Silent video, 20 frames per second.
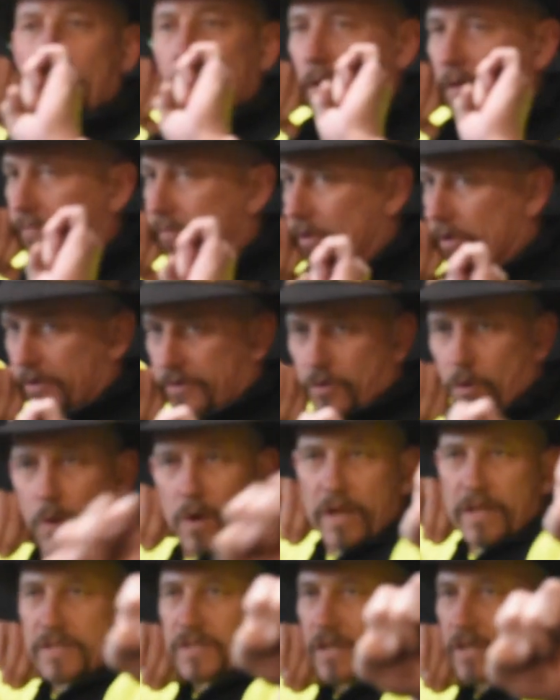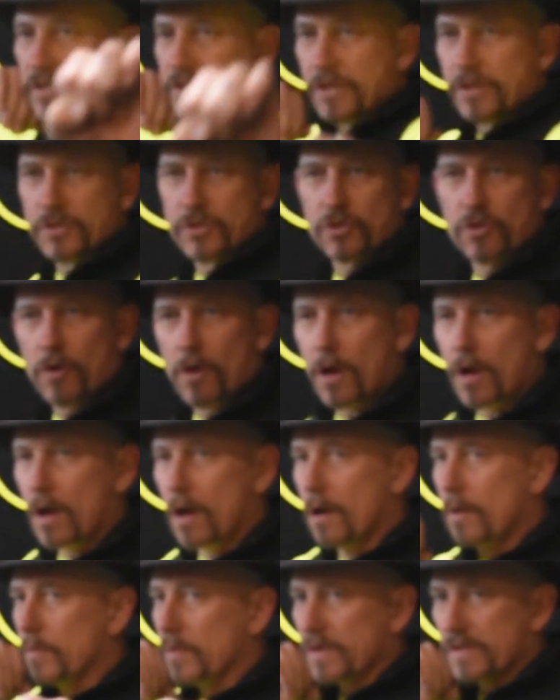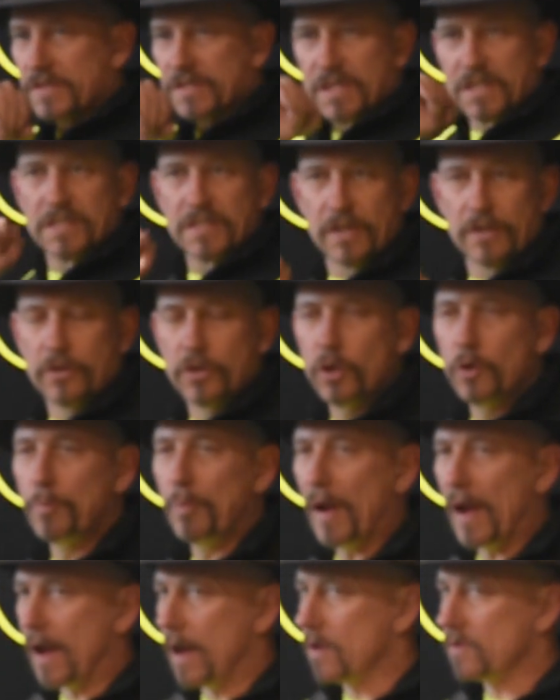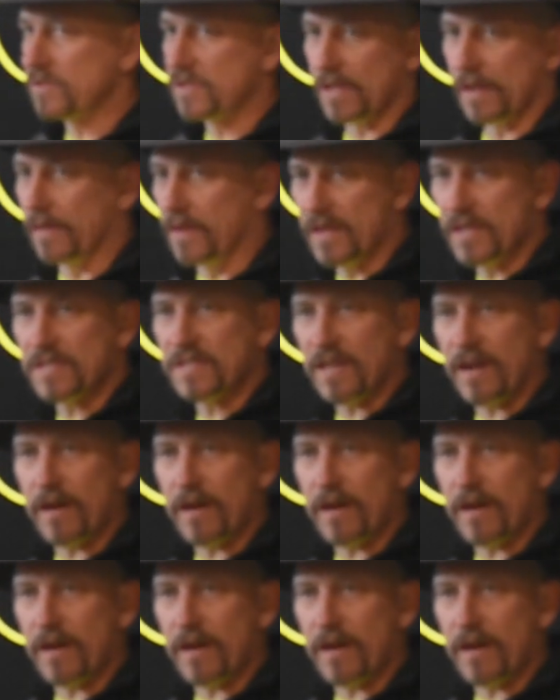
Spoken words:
If you're a 26-inch draw with 62 pounds and this